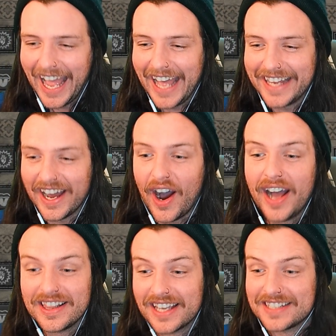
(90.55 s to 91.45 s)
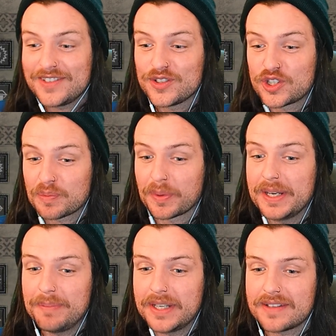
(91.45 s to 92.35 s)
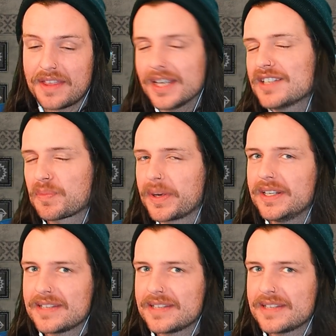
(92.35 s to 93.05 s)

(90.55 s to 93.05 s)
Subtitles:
And I like to use Sprint because I think Sprint